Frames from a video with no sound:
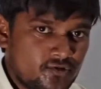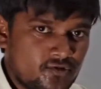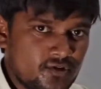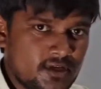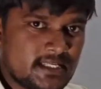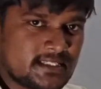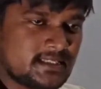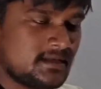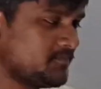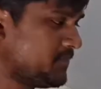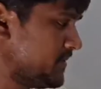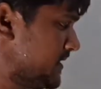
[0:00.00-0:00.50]
to
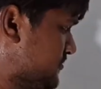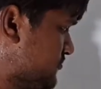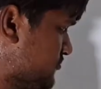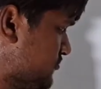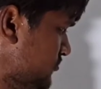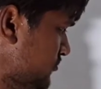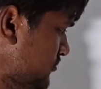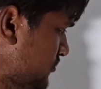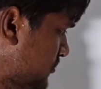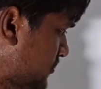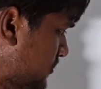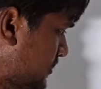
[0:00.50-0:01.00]
Sn plus
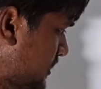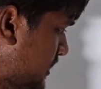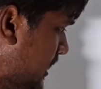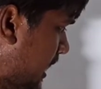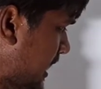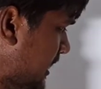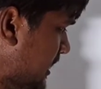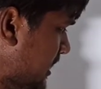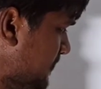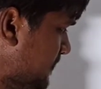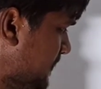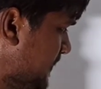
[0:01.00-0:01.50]
2,
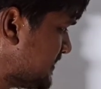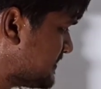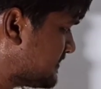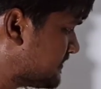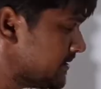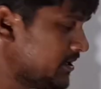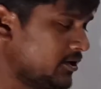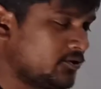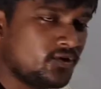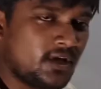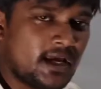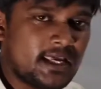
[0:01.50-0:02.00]
iron plus
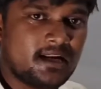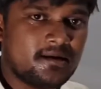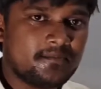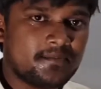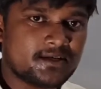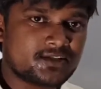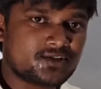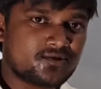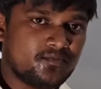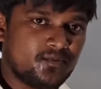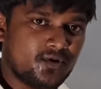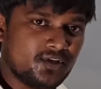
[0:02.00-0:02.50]
3 to iron
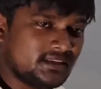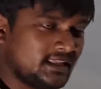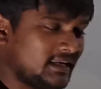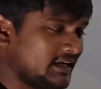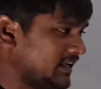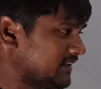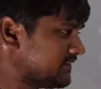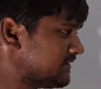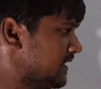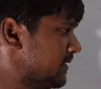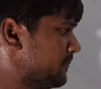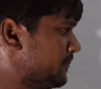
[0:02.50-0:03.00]
plus 2, both are
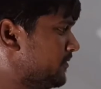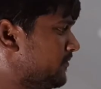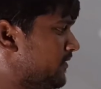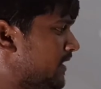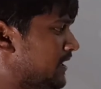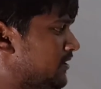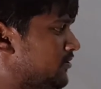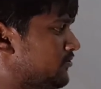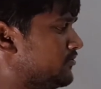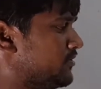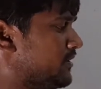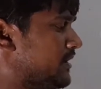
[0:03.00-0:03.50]
SRP
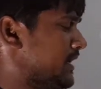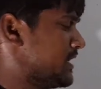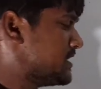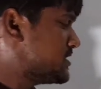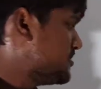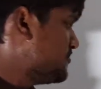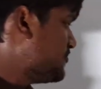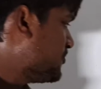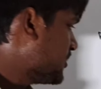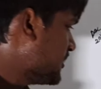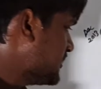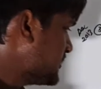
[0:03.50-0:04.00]
values,
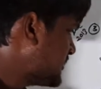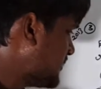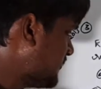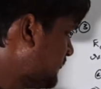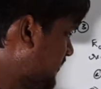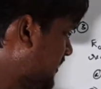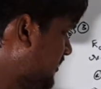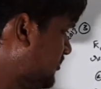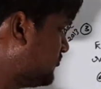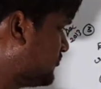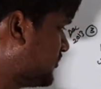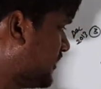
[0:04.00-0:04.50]
reduction potential
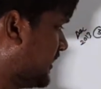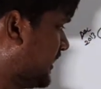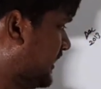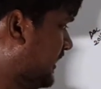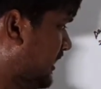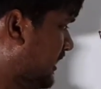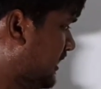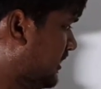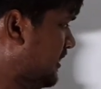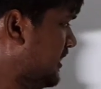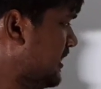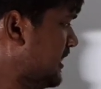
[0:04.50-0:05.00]
values are
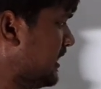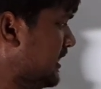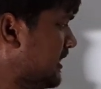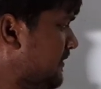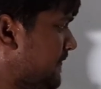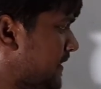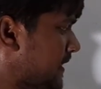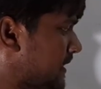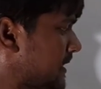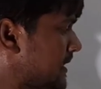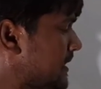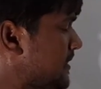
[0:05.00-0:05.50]

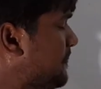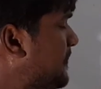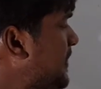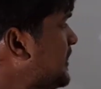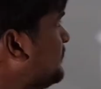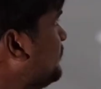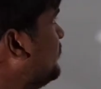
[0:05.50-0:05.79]
given. But